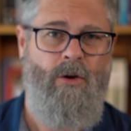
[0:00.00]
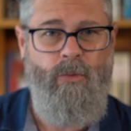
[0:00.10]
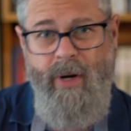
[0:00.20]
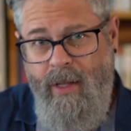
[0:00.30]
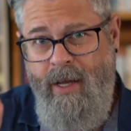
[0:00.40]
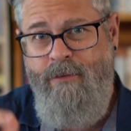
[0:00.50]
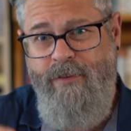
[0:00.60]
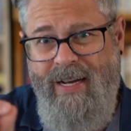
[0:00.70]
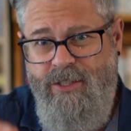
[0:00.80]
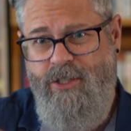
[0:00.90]
Really
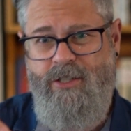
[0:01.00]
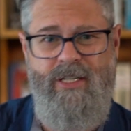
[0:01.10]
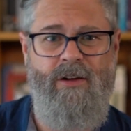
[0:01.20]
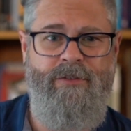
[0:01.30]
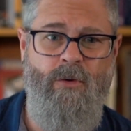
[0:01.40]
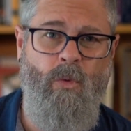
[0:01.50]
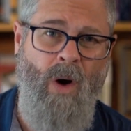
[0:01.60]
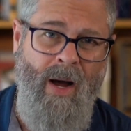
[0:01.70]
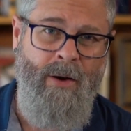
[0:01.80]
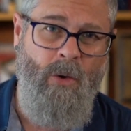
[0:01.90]
invest yourself in
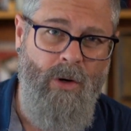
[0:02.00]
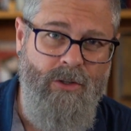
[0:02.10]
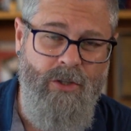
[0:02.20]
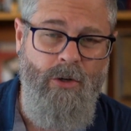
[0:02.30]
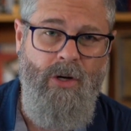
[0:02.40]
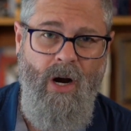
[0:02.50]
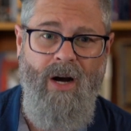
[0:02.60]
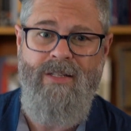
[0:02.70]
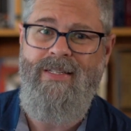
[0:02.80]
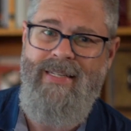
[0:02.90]
one or two
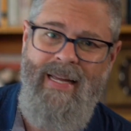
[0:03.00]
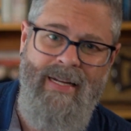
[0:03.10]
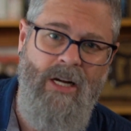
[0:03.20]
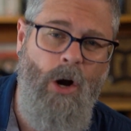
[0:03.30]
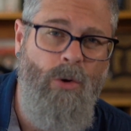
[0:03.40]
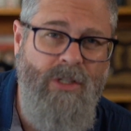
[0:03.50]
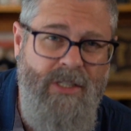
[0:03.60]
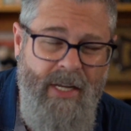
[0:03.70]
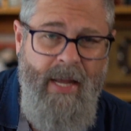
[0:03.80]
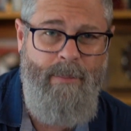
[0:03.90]
causes and go
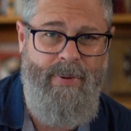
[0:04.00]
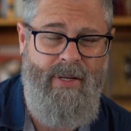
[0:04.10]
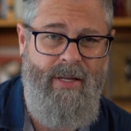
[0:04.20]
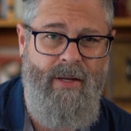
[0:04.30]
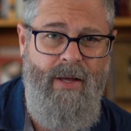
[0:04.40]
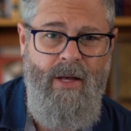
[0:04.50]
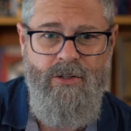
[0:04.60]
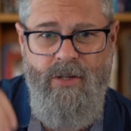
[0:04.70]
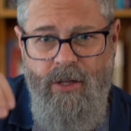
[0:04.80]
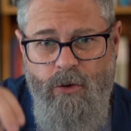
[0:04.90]
deep
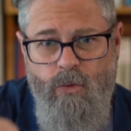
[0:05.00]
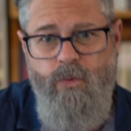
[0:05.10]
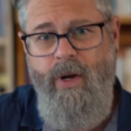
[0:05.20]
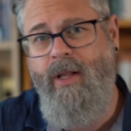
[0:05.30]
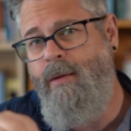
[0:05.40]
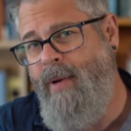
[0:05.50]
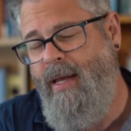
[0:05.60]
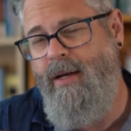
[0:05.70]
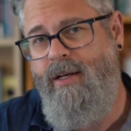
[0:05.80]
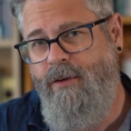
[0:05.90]
so that you really
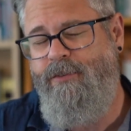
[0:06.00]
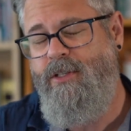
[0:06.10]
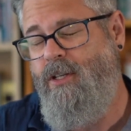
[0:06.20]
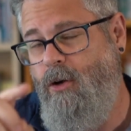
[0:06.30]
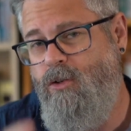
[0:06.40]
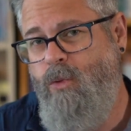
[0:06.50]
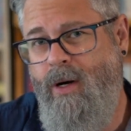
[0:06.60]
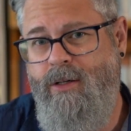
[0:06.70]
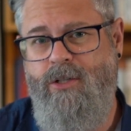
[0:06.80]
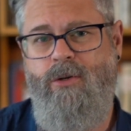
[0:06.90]
make a difference in those
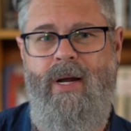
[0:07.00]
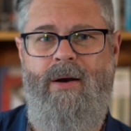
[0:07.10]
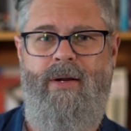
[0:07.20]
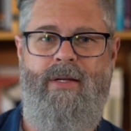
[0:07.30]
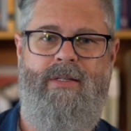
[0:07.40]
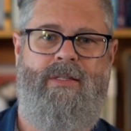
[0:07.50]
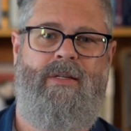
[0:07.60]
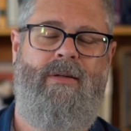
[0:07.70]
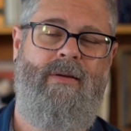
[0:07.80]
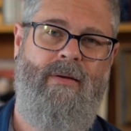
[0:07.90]
one or two areas.
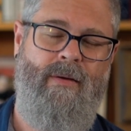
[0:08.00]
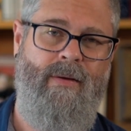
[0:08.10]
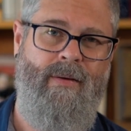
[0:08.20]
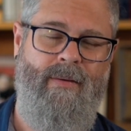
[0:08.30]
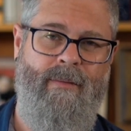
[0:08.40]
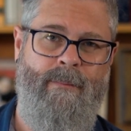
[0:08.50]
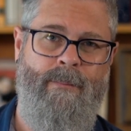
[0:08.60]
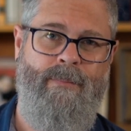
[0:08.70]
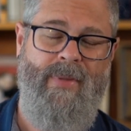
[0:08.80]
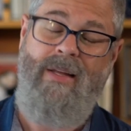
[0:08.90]

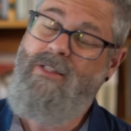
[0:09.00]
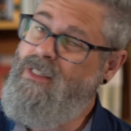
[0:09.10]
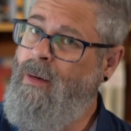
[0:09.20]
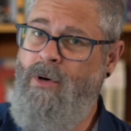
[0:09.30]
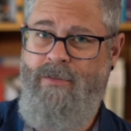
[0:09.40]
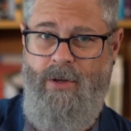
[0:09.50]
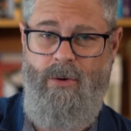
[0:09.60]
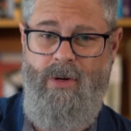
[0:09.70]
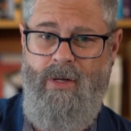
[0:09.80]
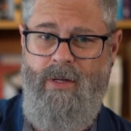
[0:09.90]
And some of you